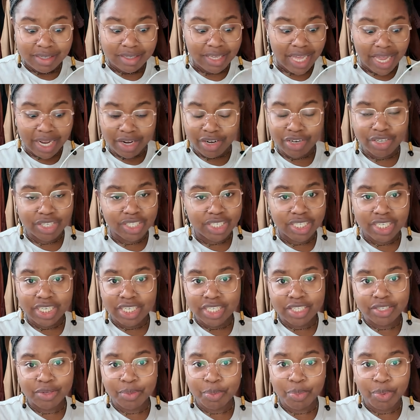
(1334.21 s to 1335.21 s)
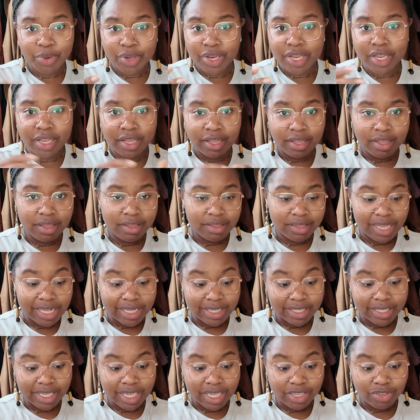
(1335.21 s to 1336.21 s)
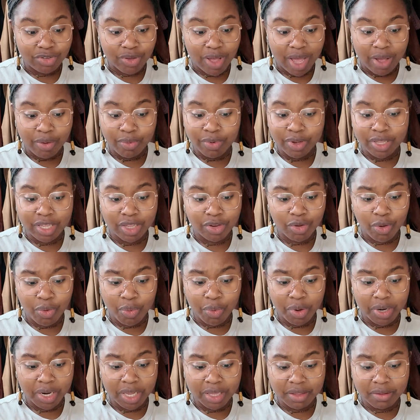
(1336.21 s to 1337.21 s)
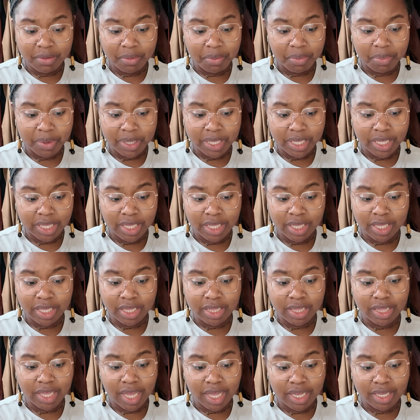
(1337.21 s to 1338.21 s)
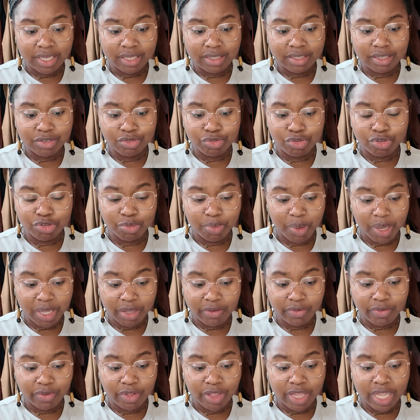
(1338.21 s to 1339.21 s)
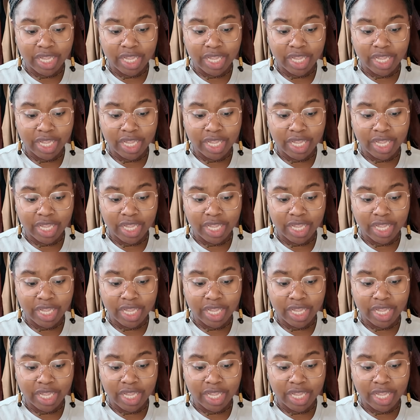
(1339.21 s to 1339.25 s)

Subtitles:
energy to put in testing, so I really don't want it to be like disrespectful,